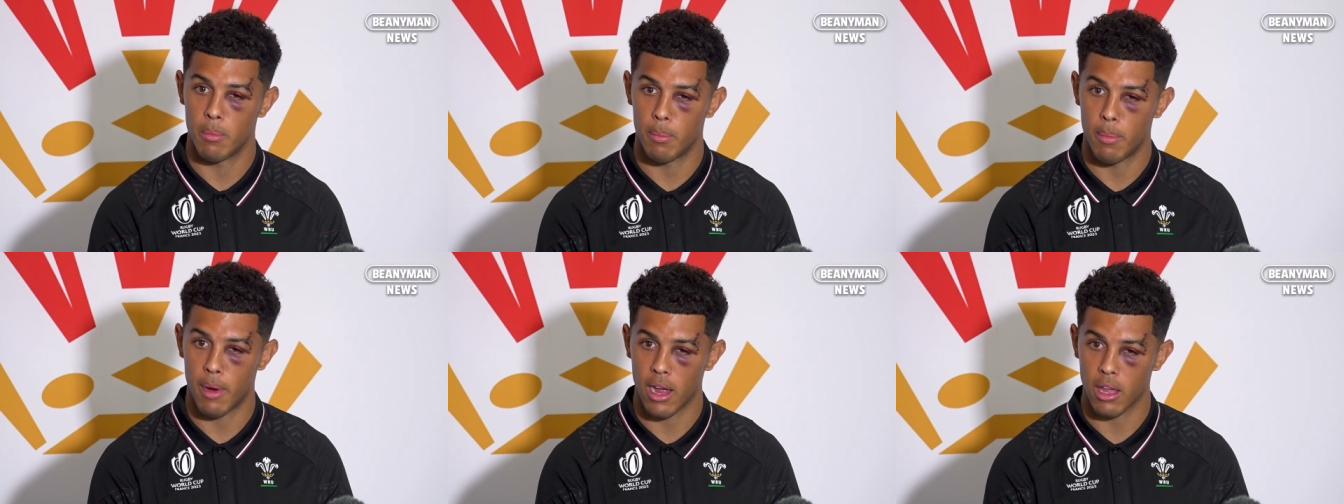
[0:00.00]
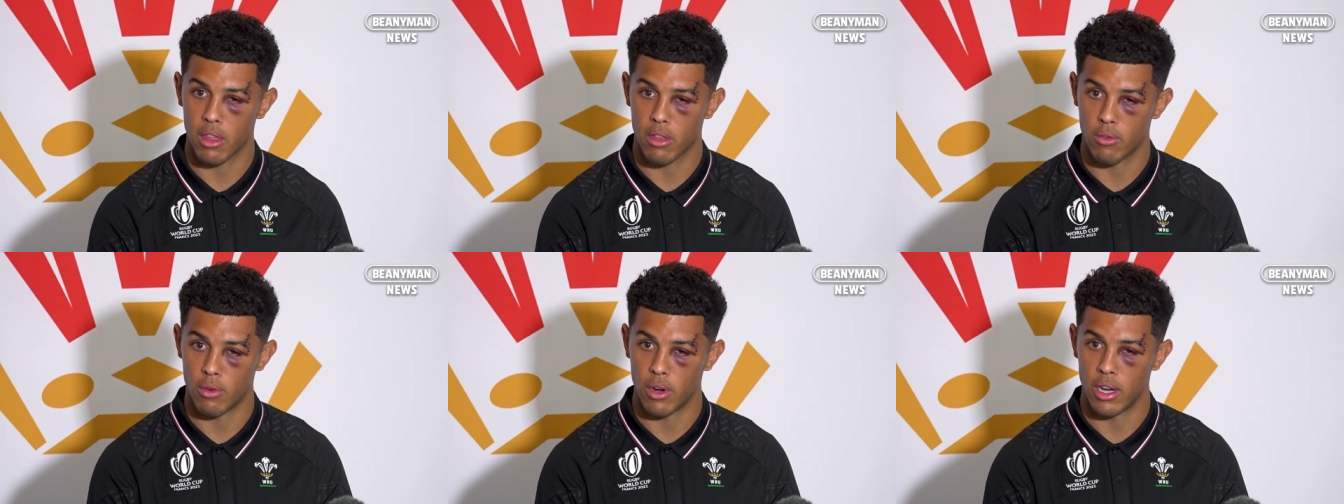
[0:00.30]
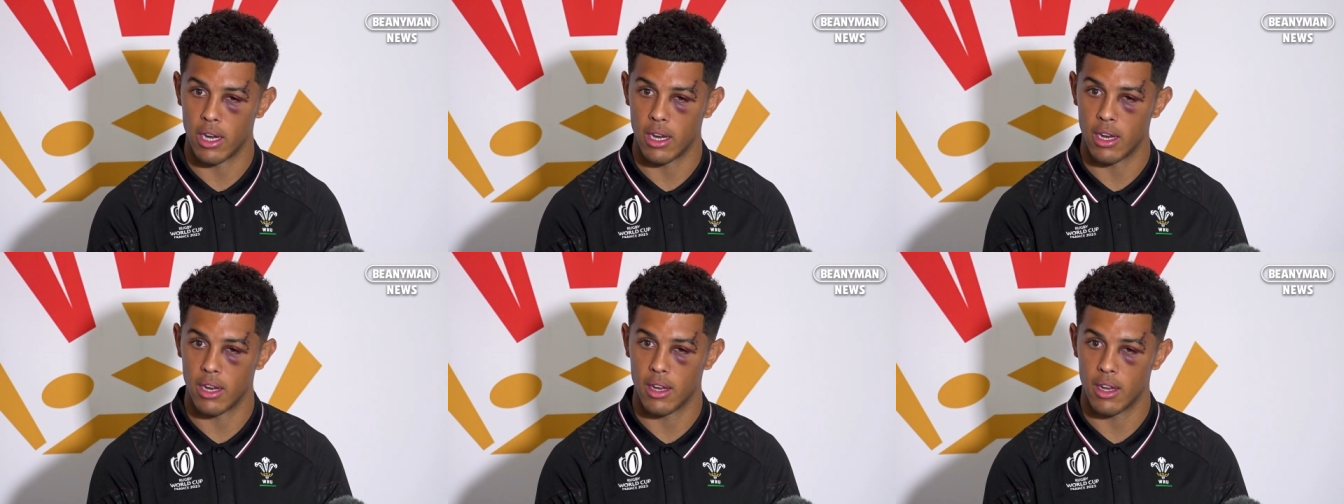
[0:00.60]
back
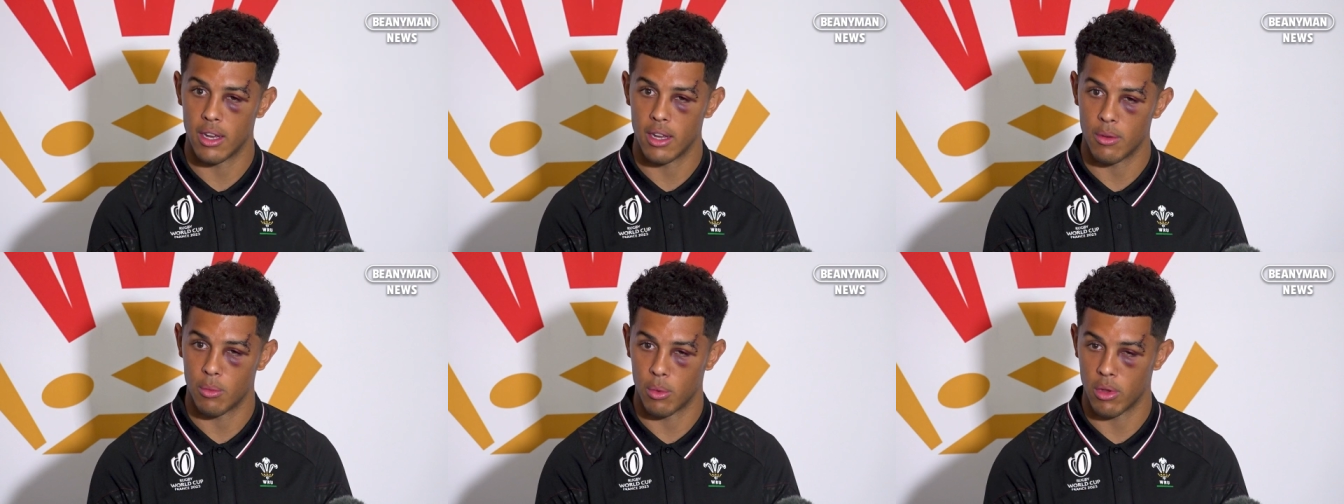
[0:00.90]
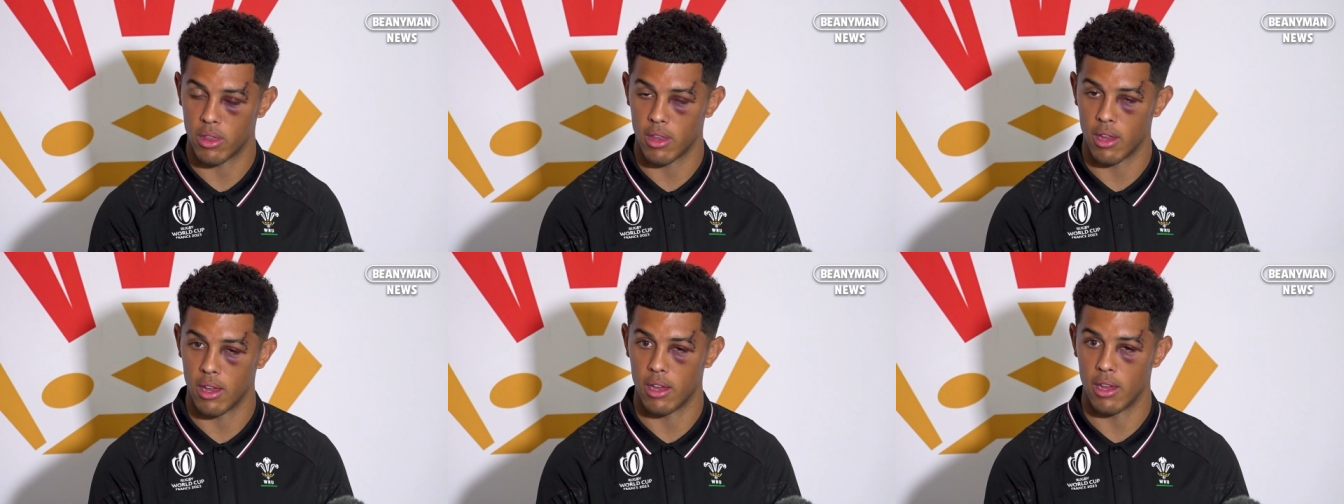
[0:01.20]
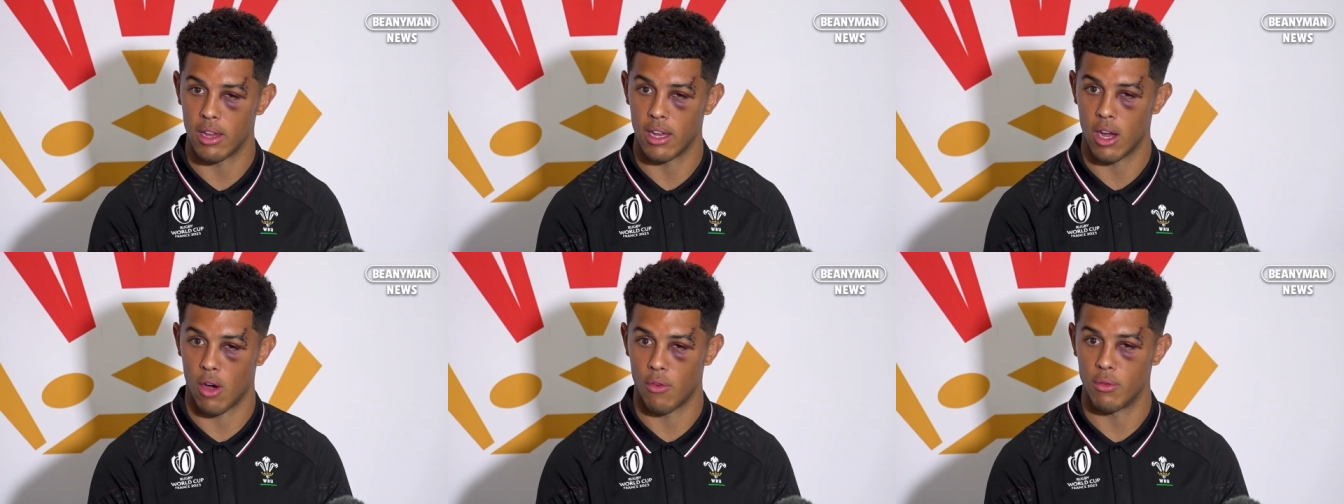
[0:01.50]
three with
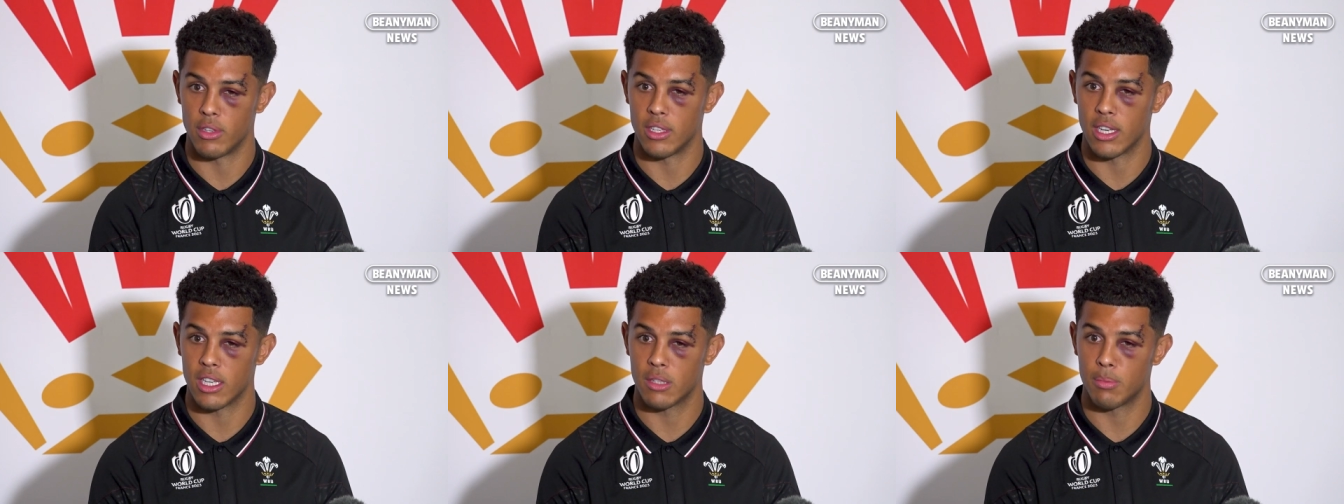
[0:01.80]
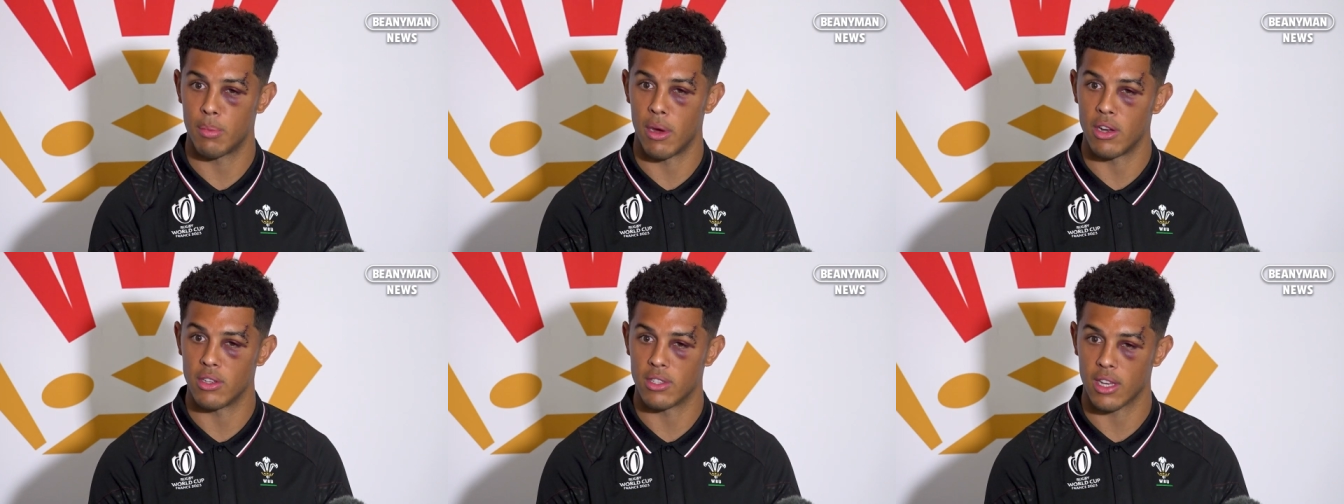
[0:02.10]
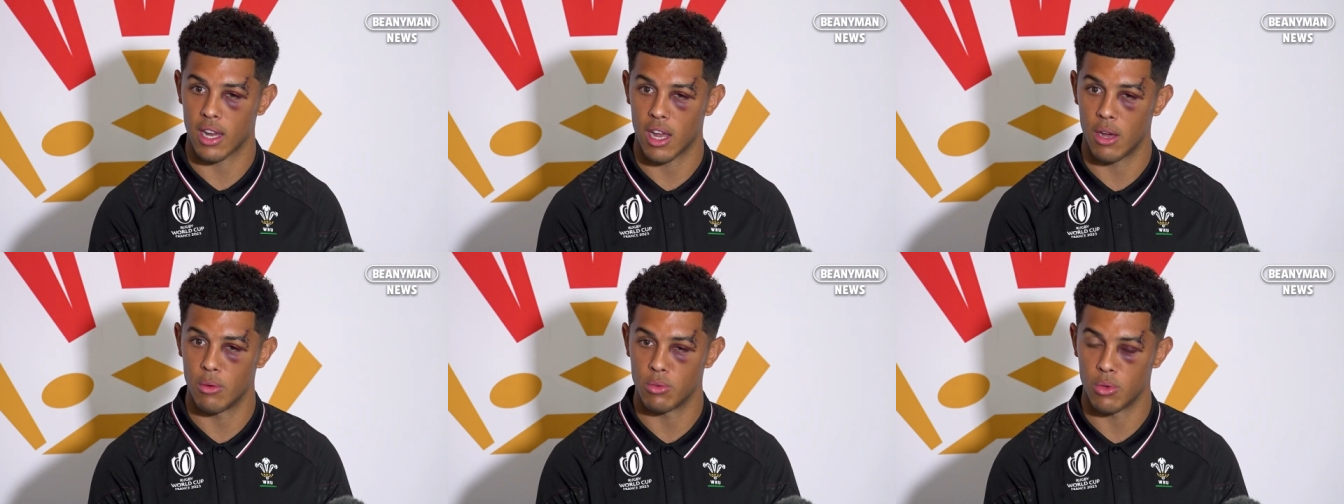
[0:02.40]
the obviously experience
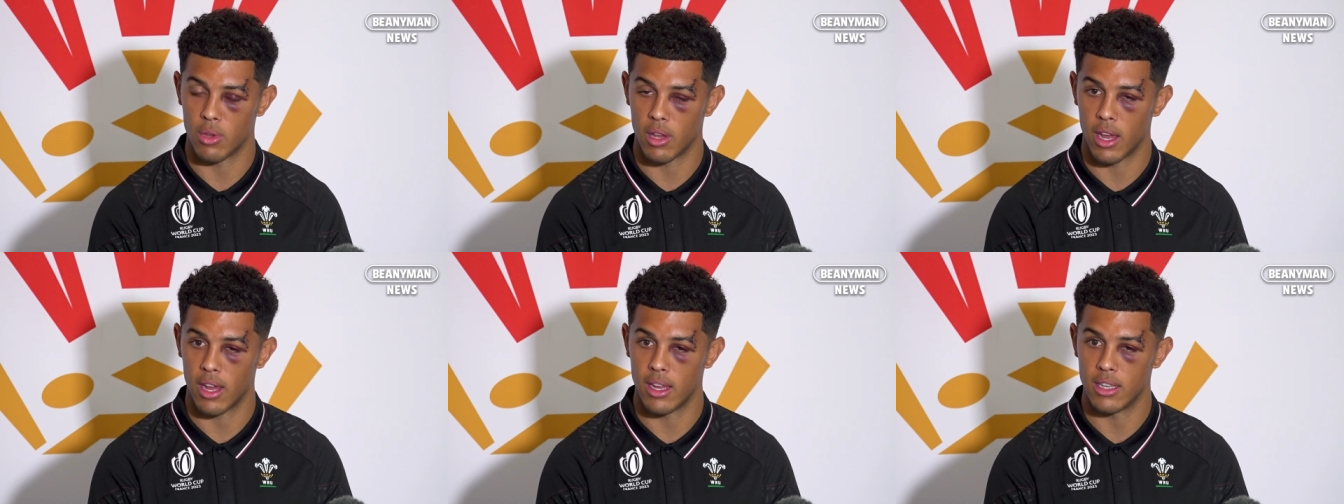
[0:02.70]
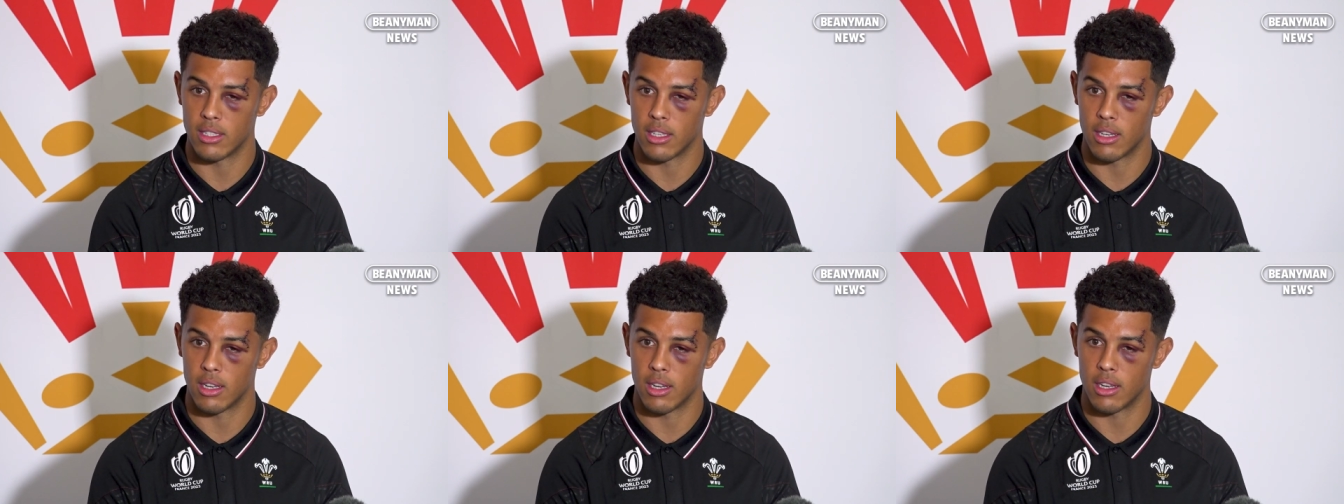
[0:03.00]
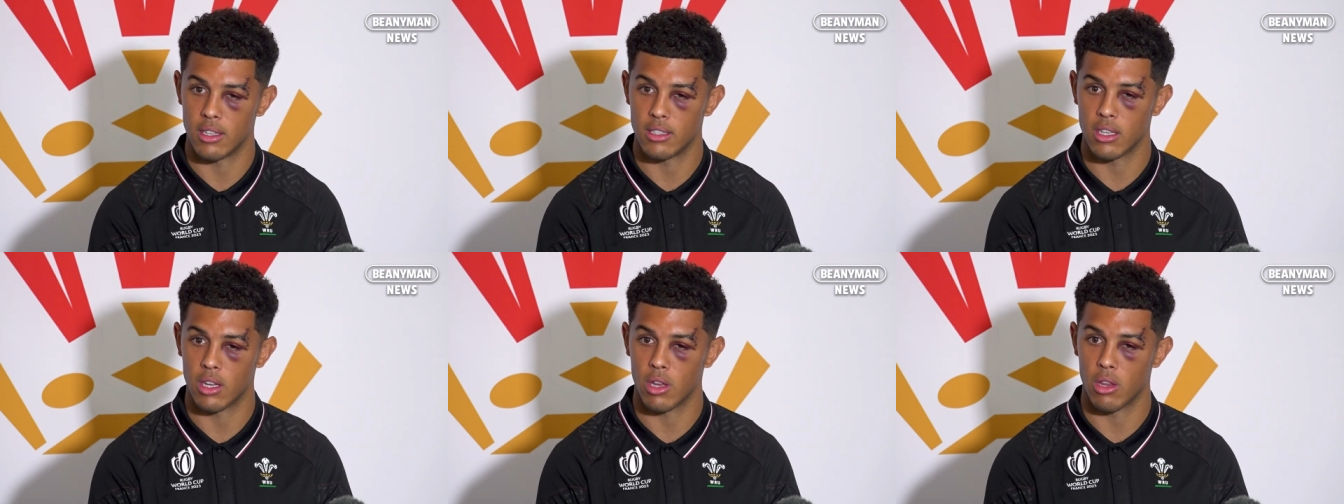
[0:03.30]
that comes with it is
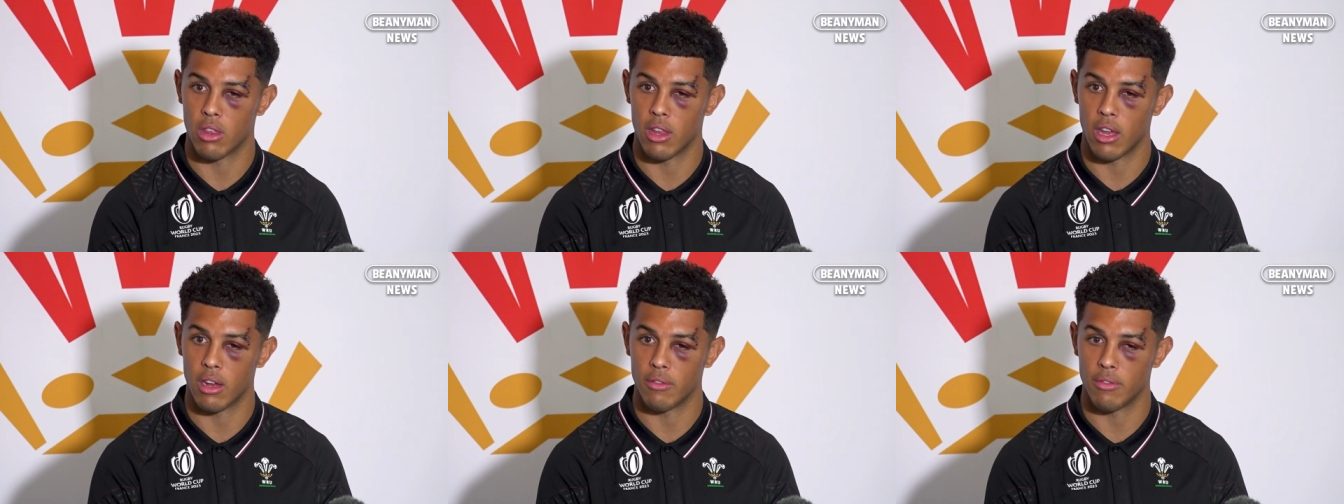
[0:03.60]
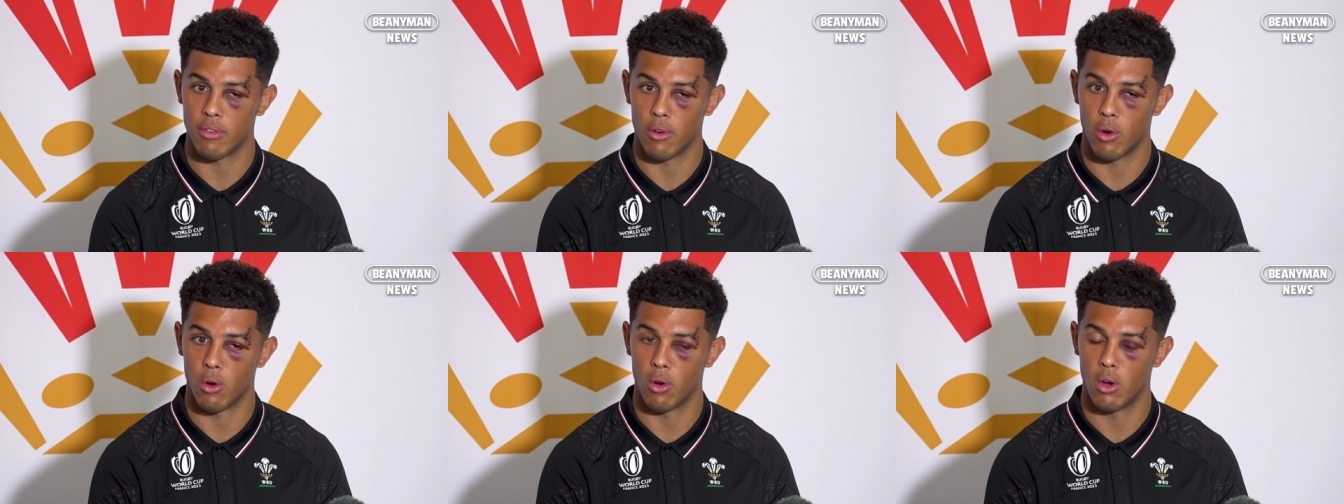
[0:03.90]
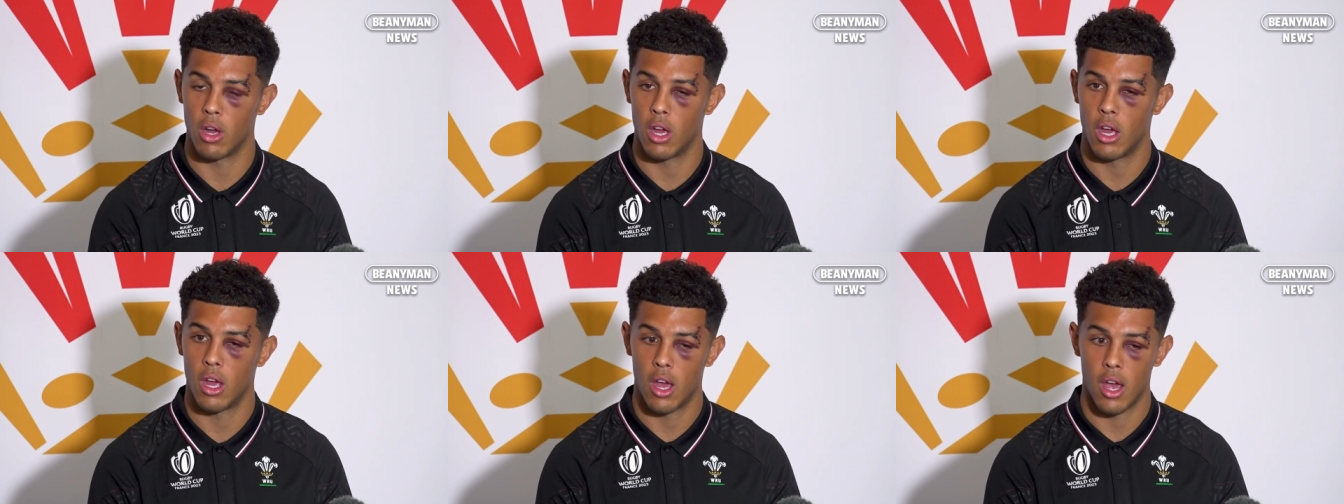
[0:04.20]
a good thing
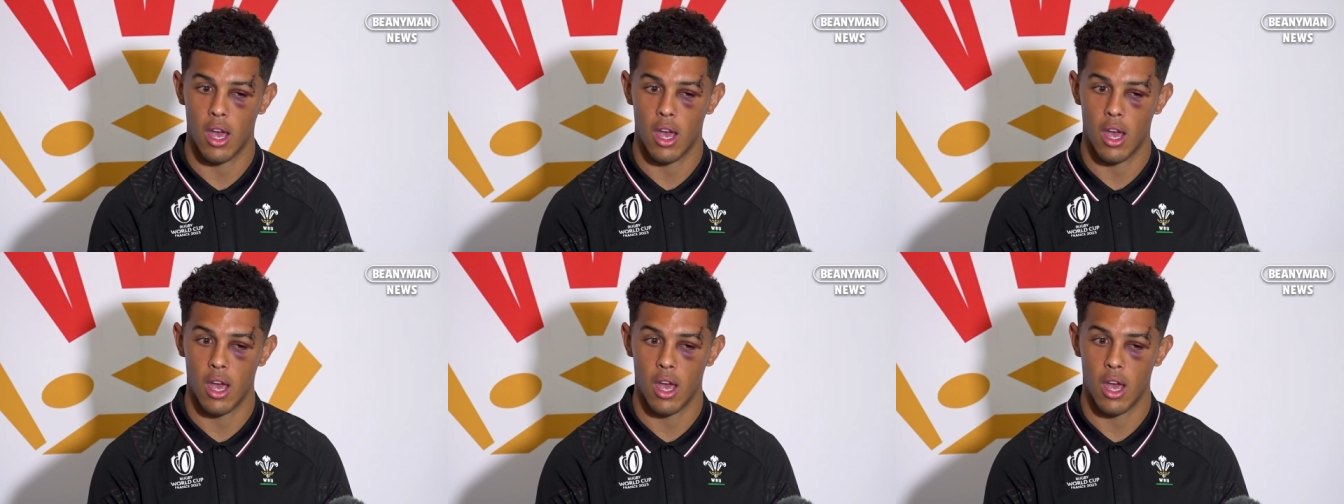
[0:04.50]
for